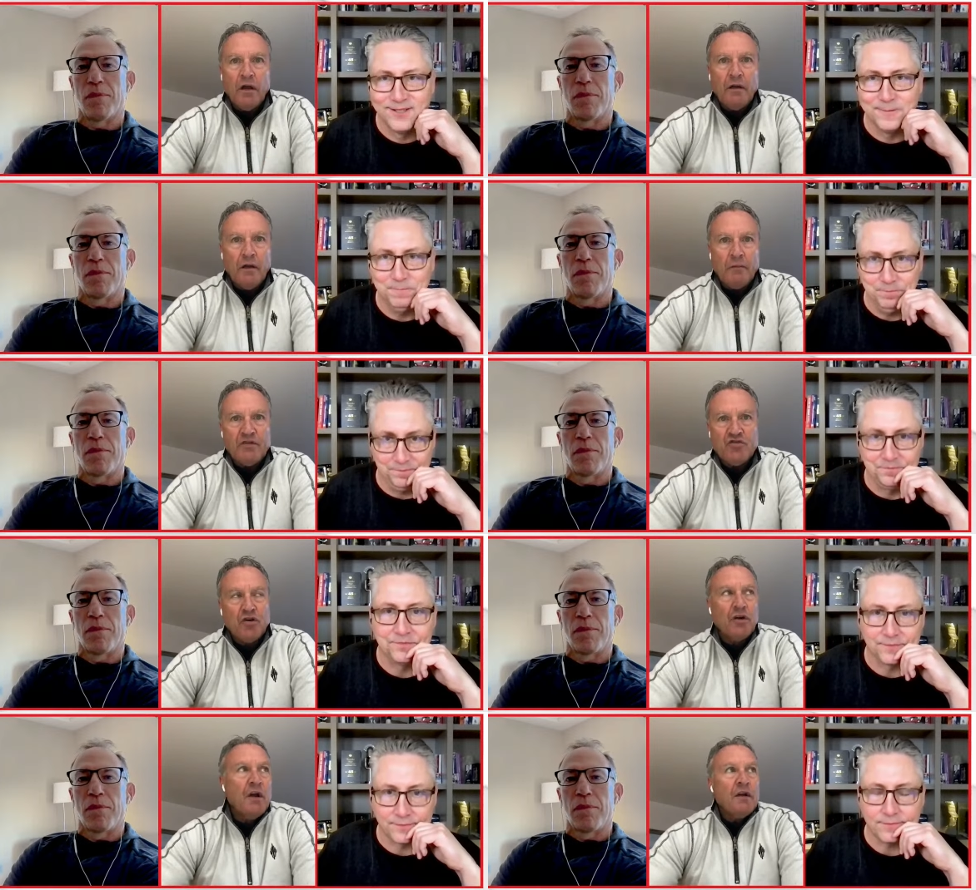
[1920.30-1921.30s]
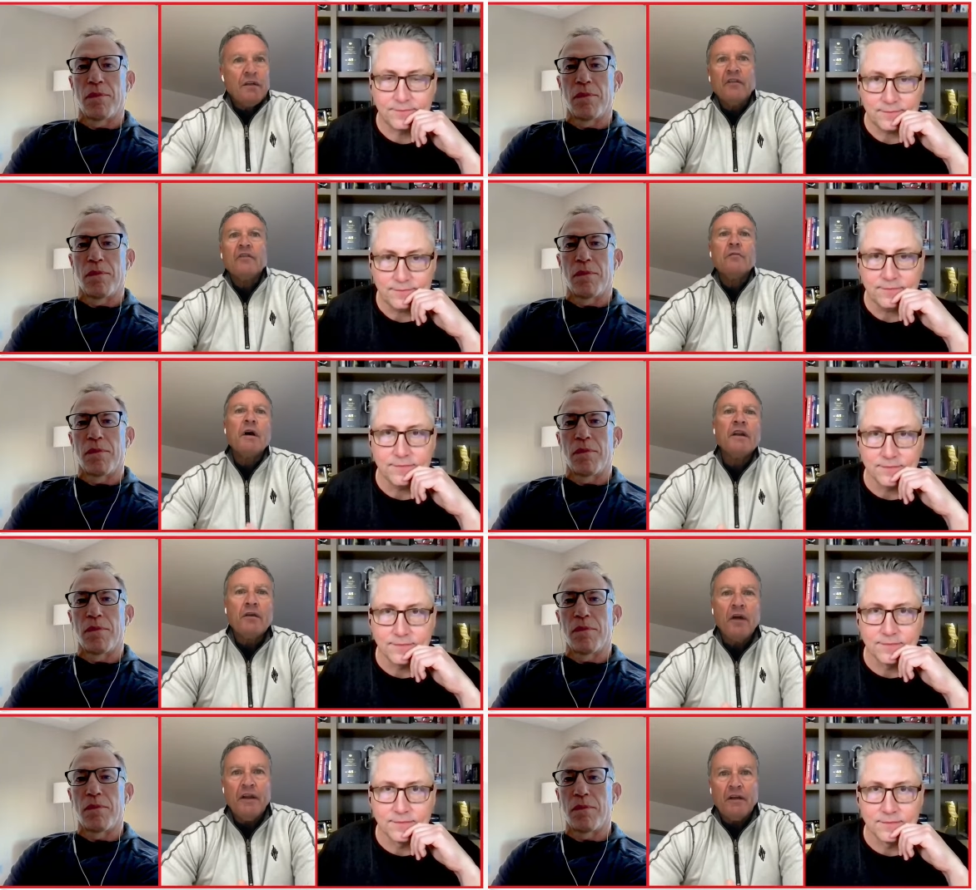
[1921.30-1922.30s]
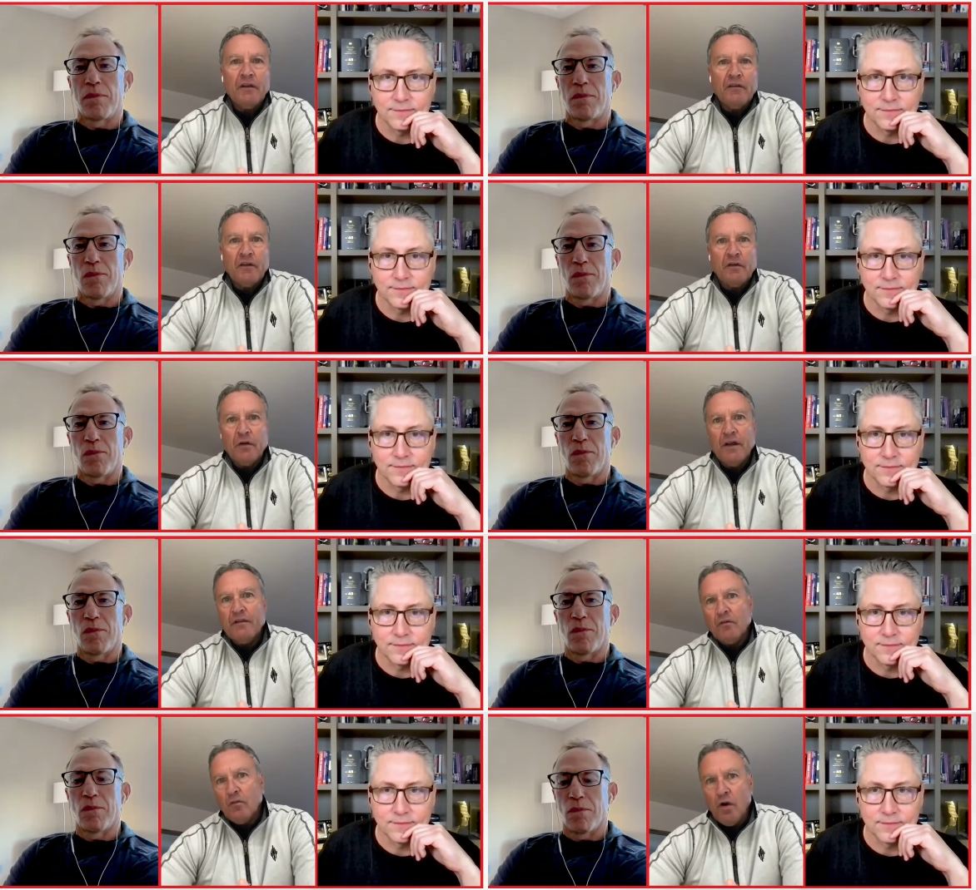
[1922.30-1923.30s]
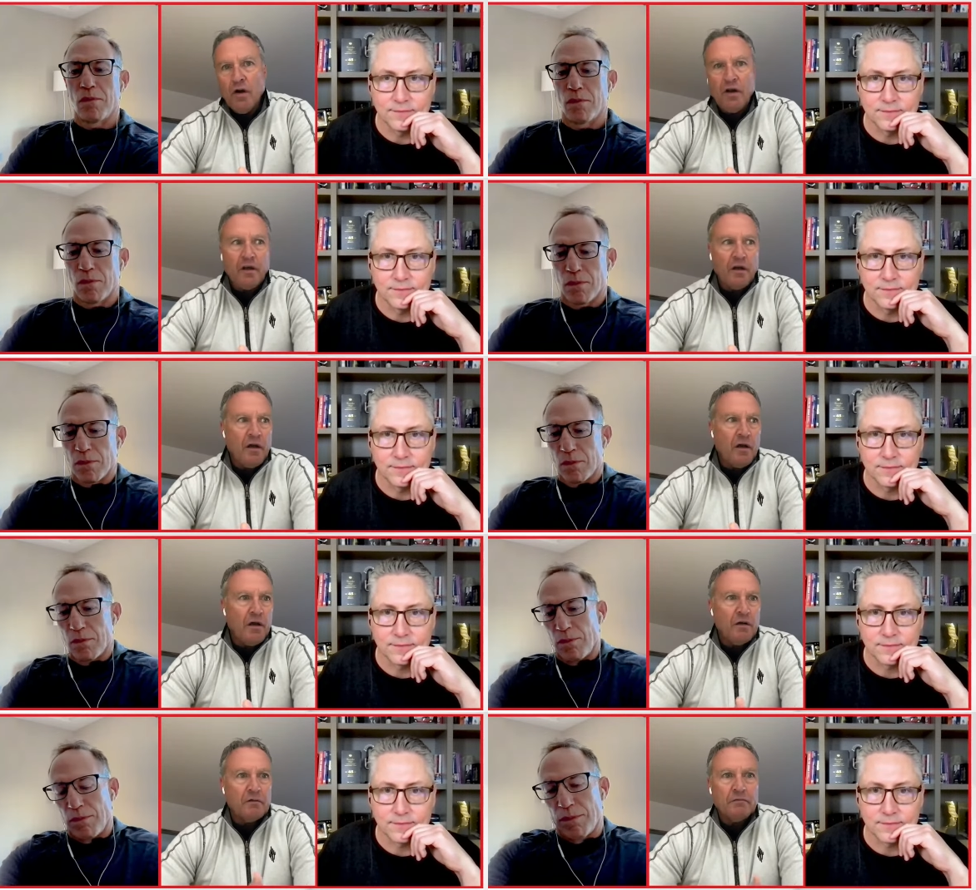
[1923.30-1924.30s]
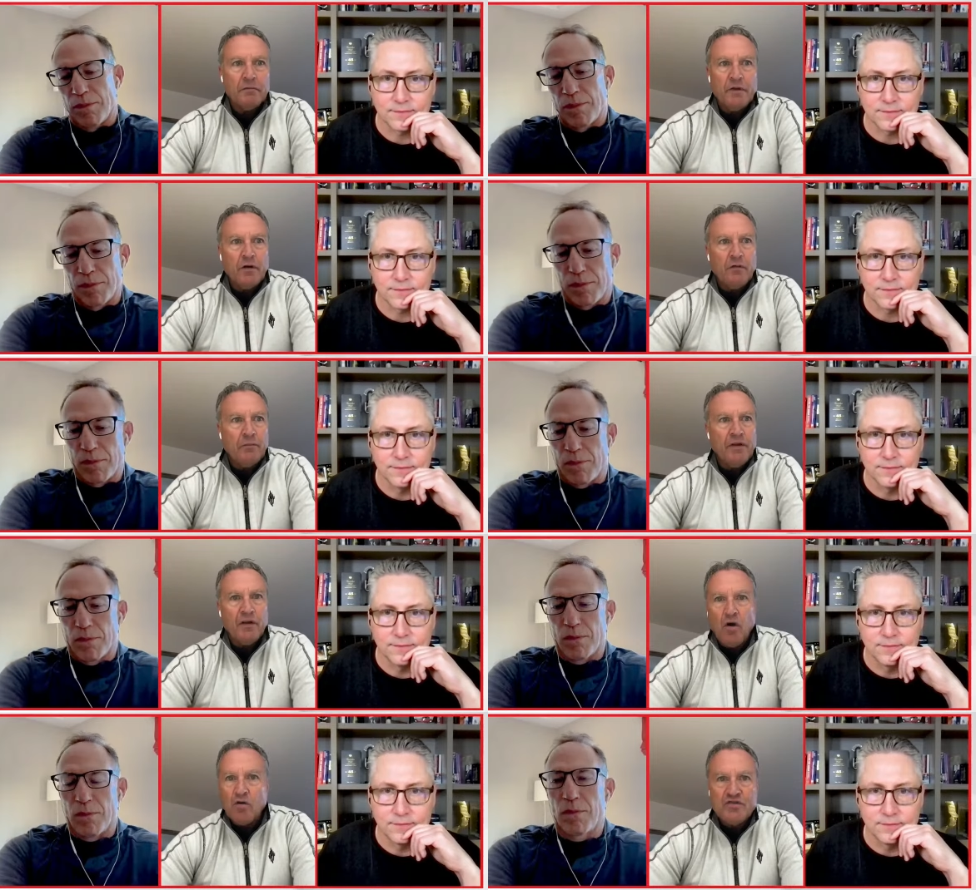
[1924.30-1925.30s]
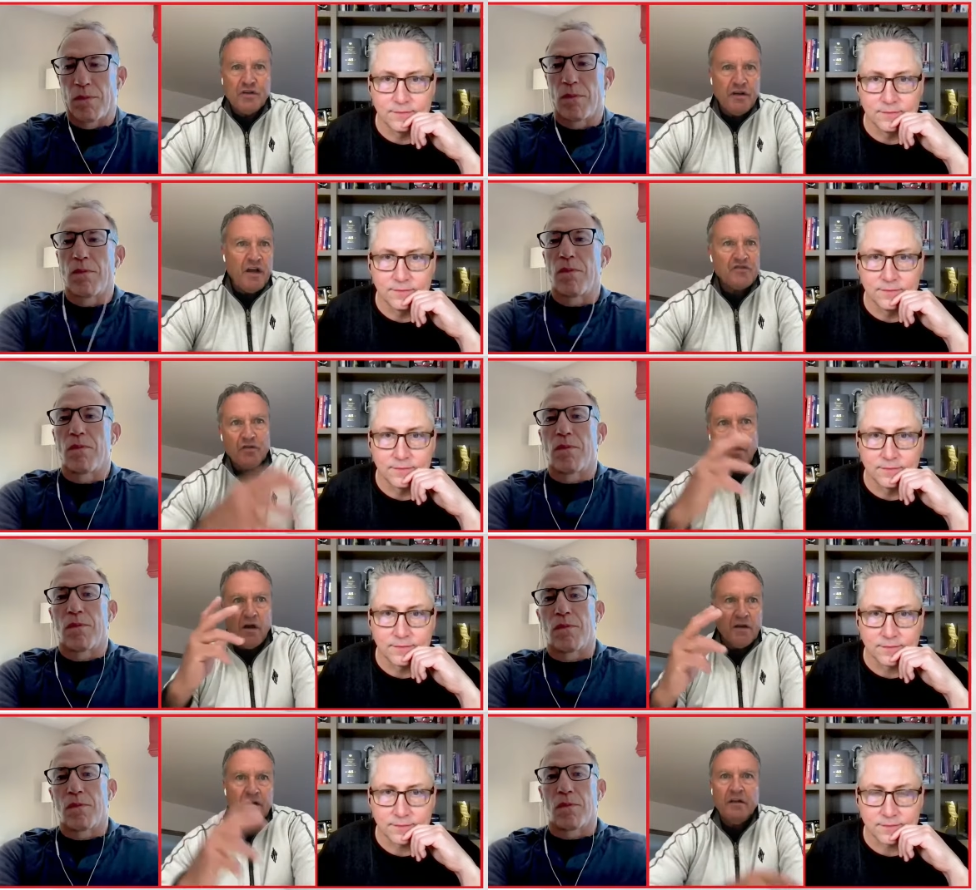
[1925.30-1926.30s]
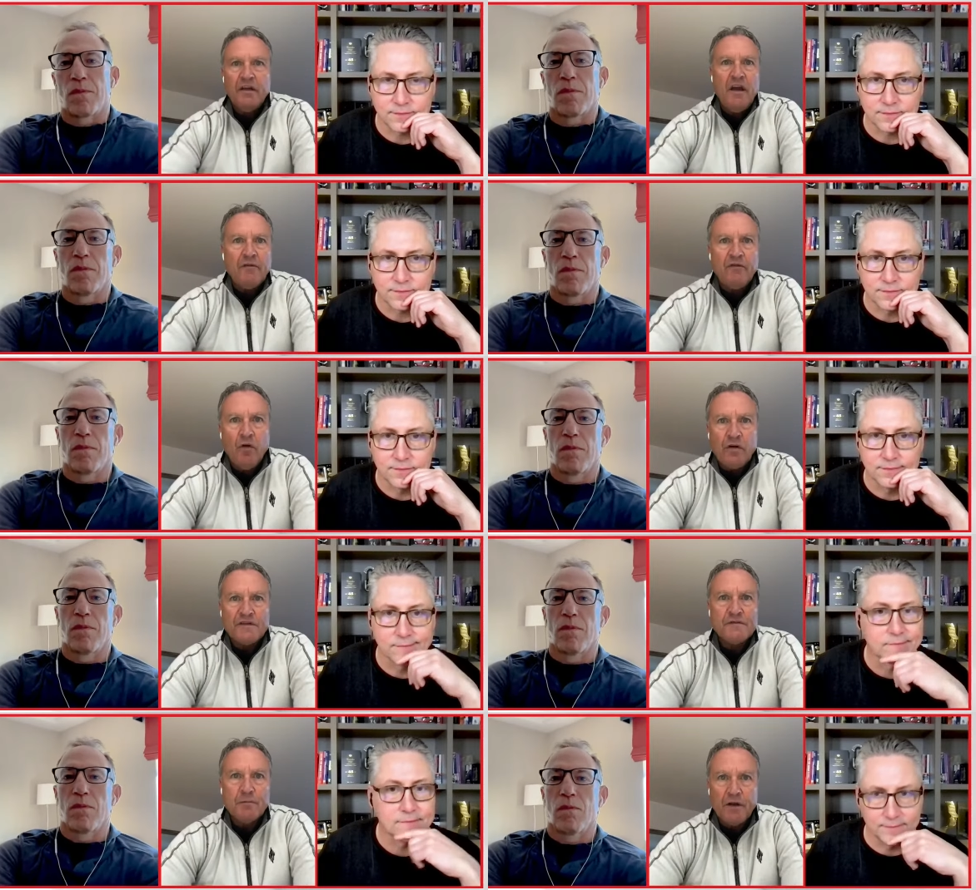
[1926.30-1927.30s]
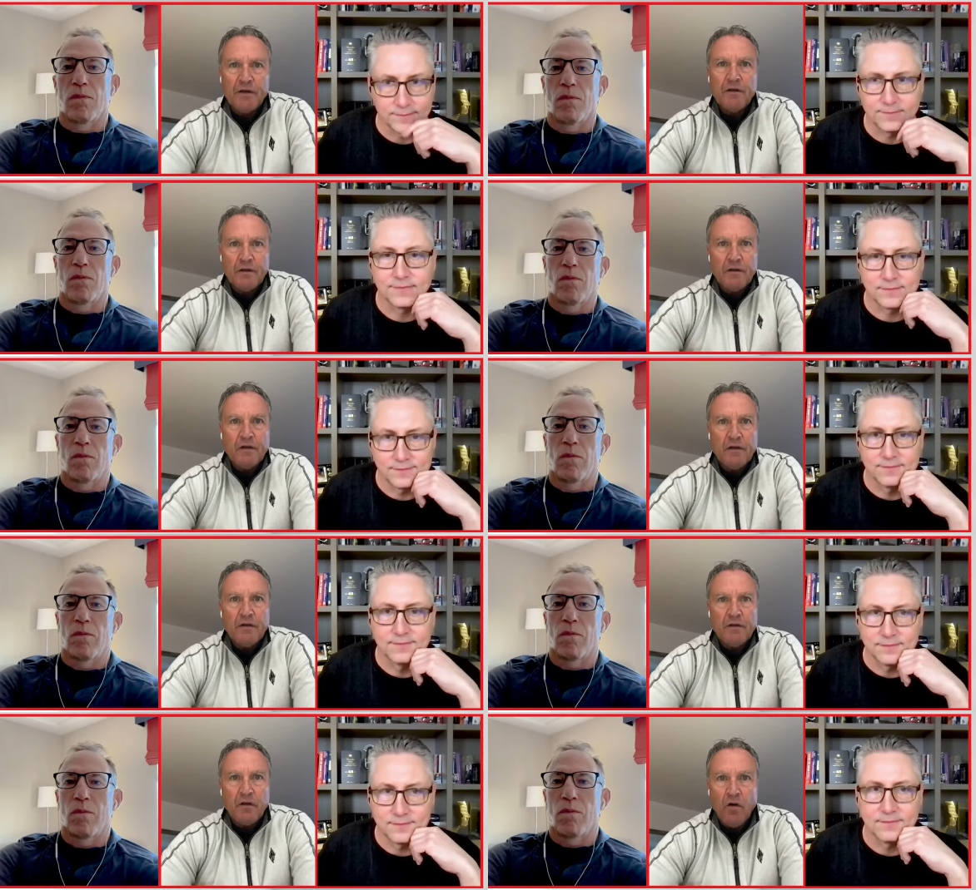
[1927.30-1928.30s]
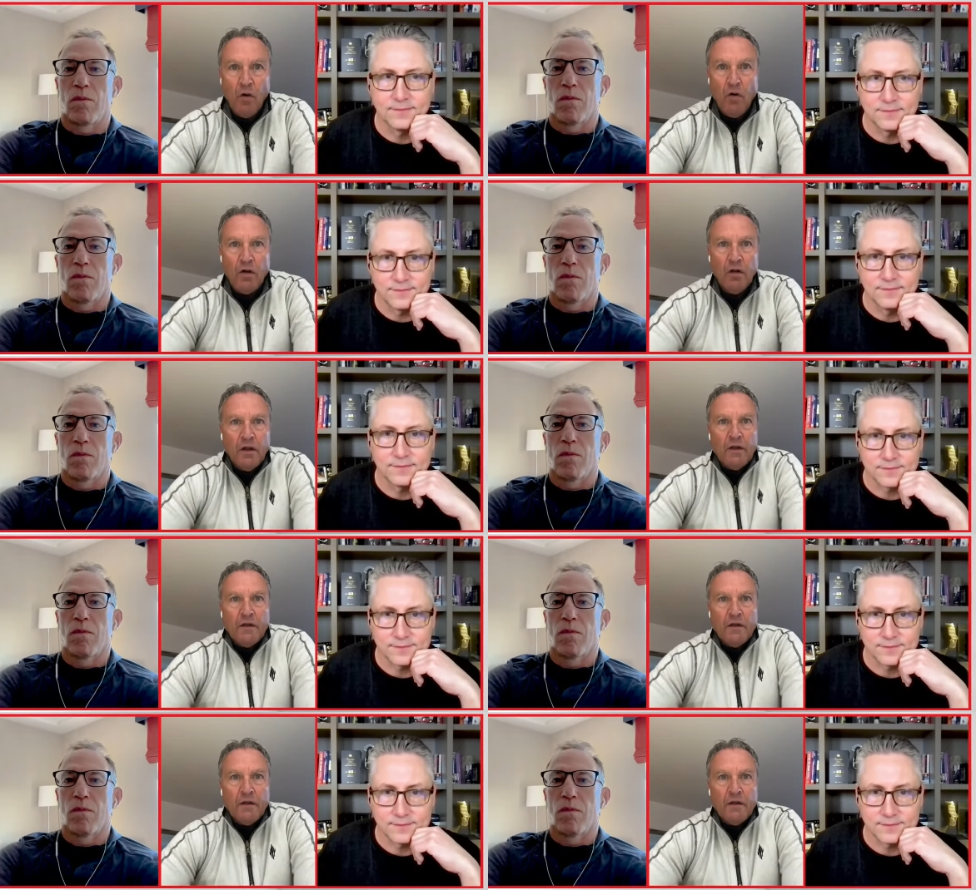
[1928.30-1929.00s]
Speaker 1: I, I mean, sure, is the money great? Is it great to work? Uh, you know, be a coach in the National Hockey League? Yeah, of course. But the the goal